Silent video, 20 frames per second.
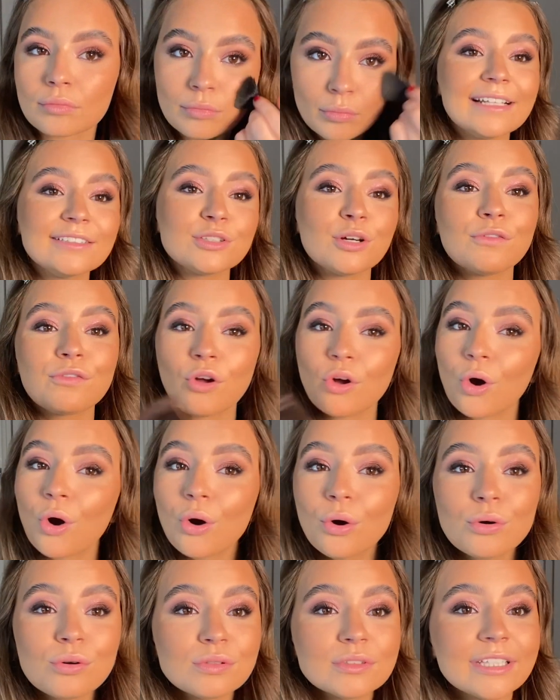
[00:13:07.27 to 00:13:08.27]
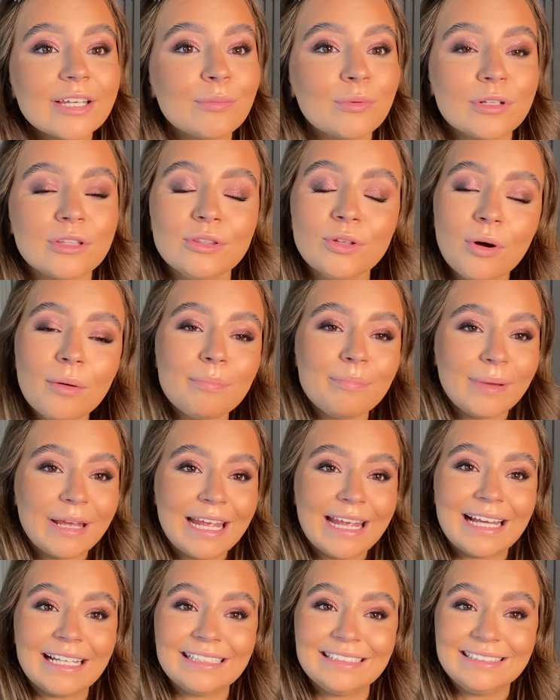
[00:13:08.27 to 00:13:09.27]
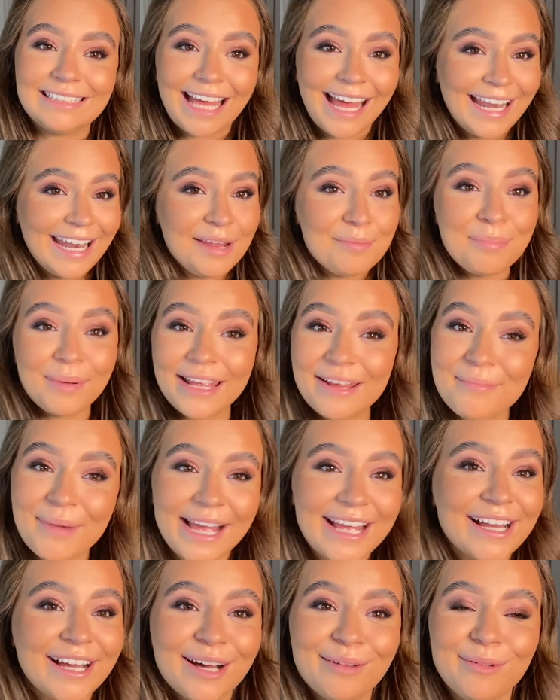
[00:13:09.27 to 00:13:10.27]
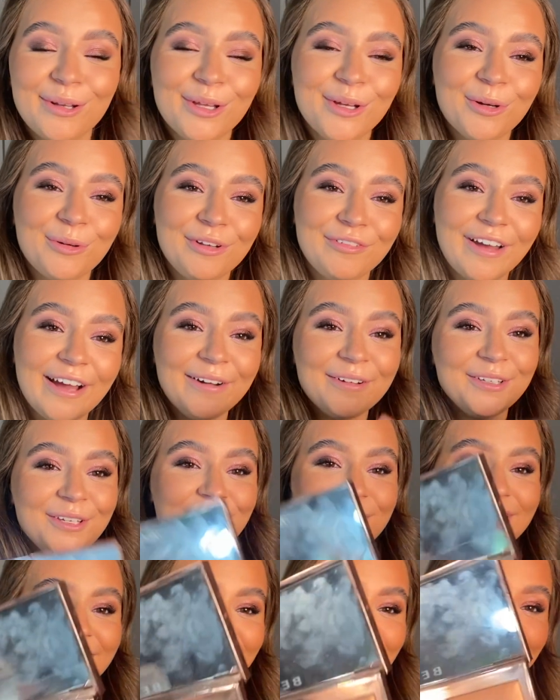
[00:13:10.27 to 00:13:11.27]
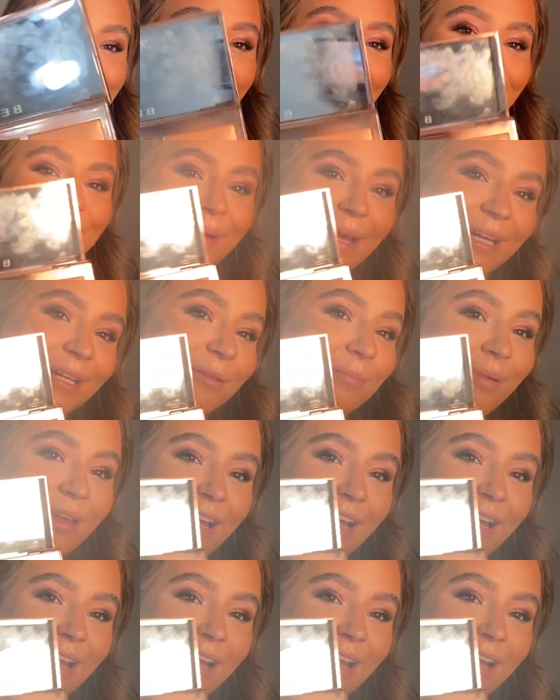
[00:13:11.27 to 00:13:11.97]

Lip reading: Of course, it would not be a Danny B makeup look without using my Becca Be a